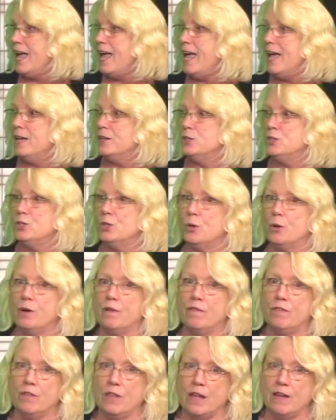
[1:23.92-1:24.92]
and so
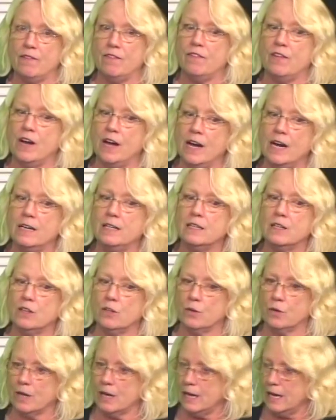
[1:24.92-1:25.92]
if they find that
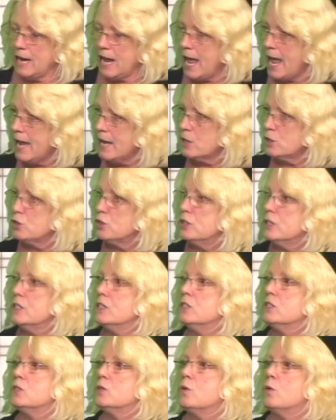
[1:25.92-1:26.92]
they're getting
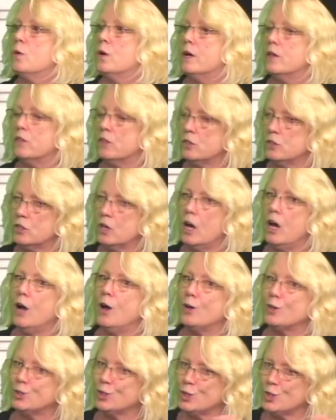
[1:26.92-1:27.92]
anxious or the
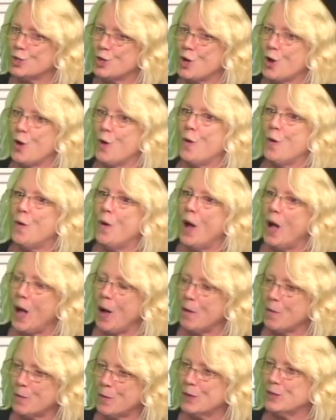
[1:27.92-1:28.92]
dogs know
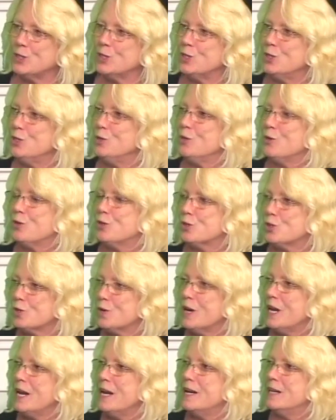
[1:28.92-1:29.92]
what to do. They're
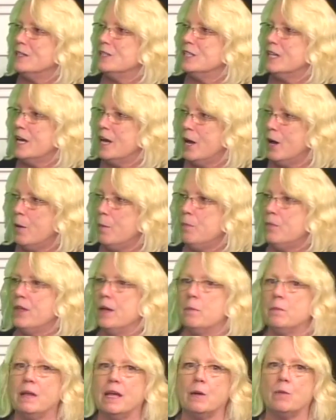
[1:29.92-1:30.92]
trained to help right.
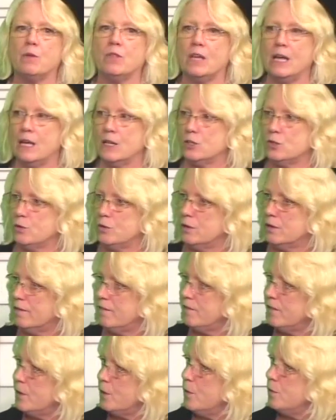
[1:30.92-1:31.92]
them, like with answering the
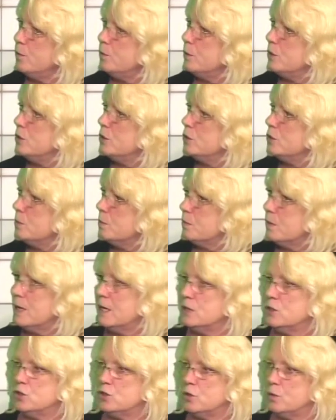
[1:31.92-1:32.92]
phone. When you're
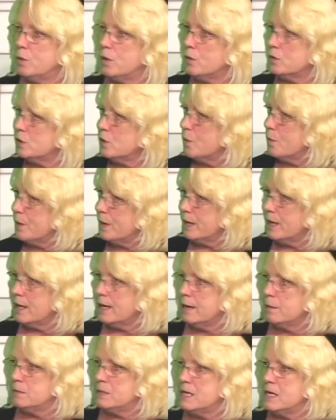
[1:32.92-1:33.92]
depressed, you don't want to get
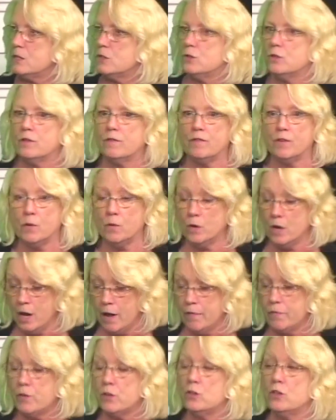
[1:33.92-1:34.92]
up to answer the phone.
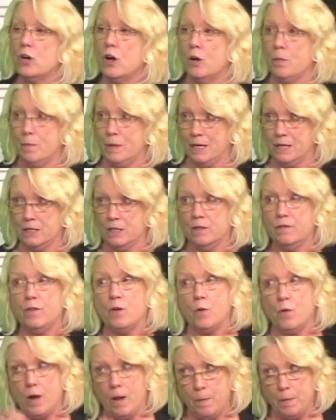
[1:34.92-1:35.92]
The dog picks the
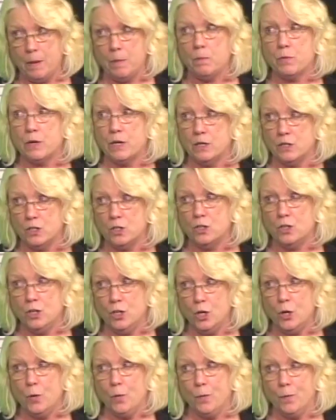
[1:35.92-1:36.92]
phone up and brings it to
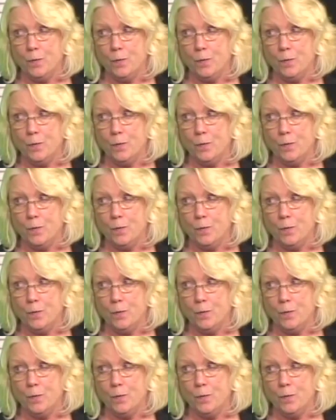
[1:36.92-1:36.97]
you.